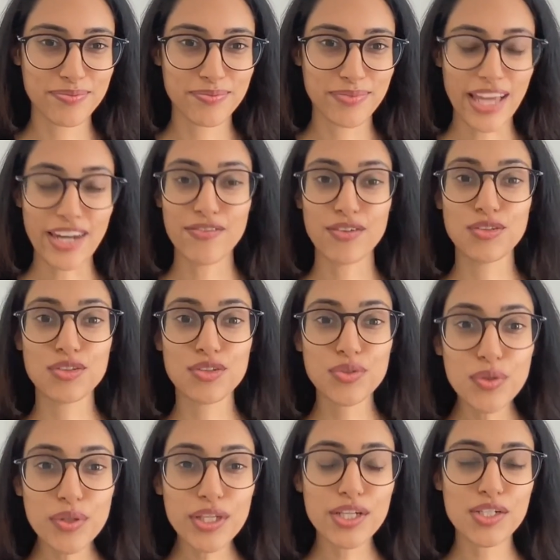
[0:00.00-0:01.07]
And if you
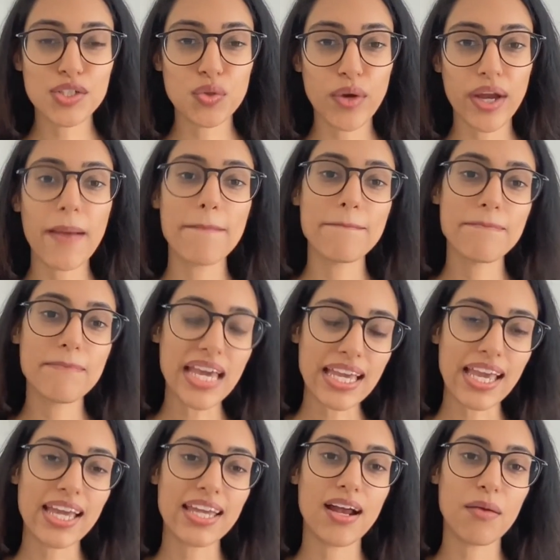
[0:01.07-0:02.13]
truly enjoy it, make
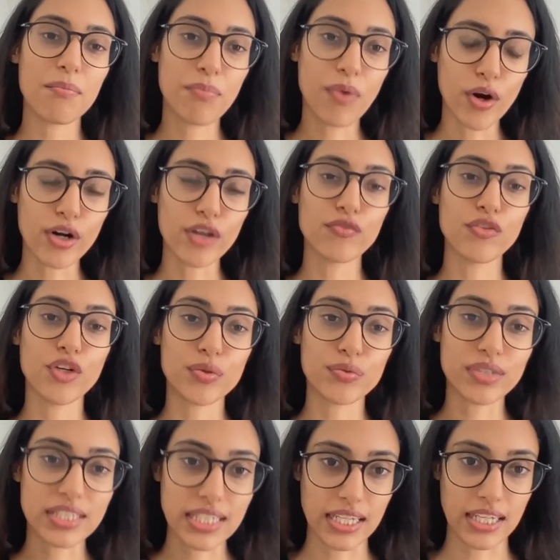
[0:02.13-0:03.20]
it part of your
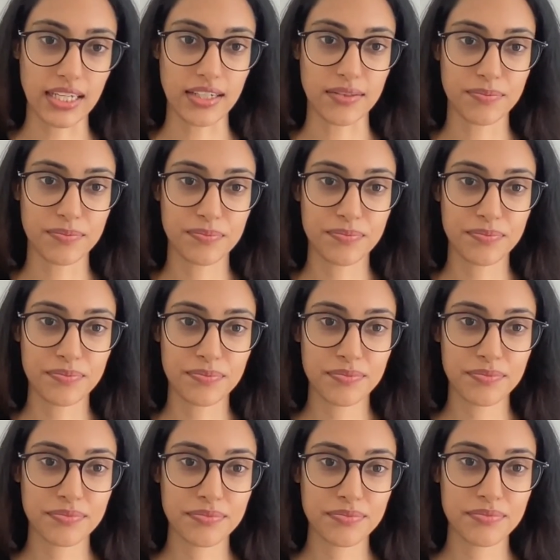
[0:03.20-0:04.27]
routine.
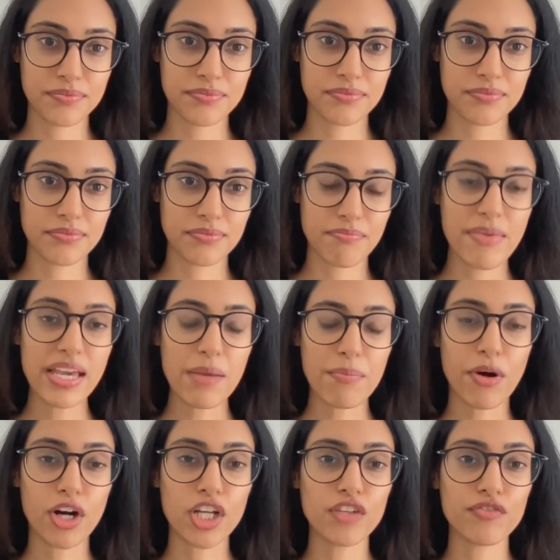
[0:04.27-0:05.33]
Make it
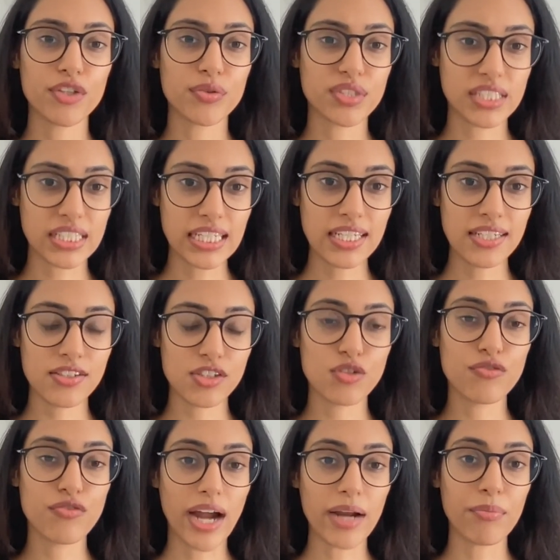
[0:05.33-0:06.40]
part of your routine to
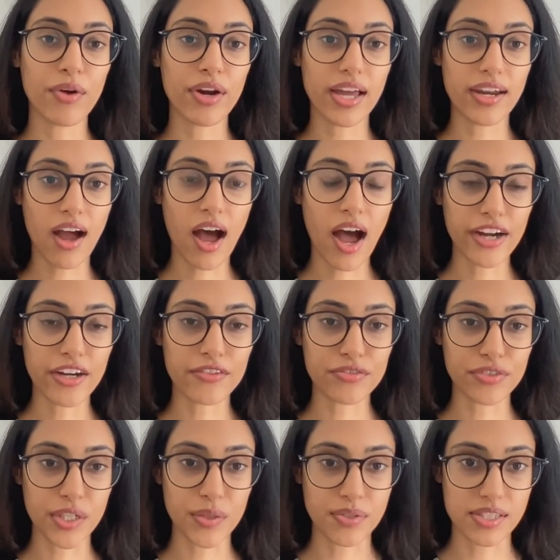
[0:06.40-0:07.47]
vibrate at a higher
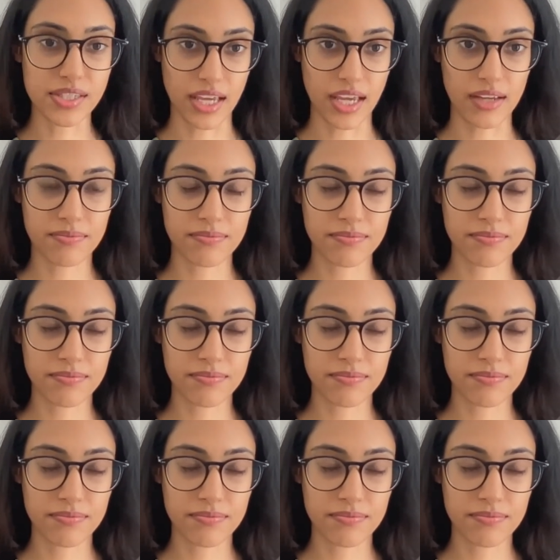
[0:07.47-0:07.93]
frequency,